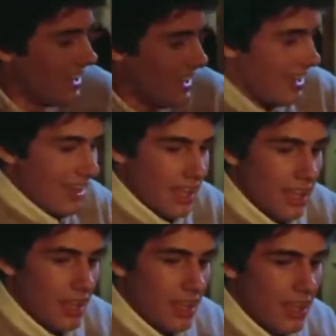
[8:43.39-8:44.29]
this
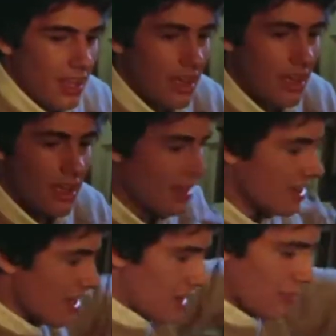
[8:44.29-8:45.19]
how
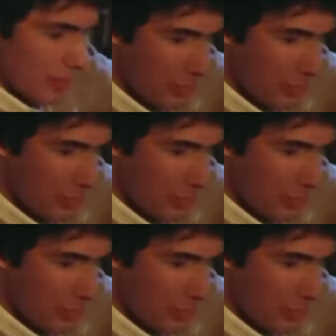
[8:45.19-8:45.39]
it came to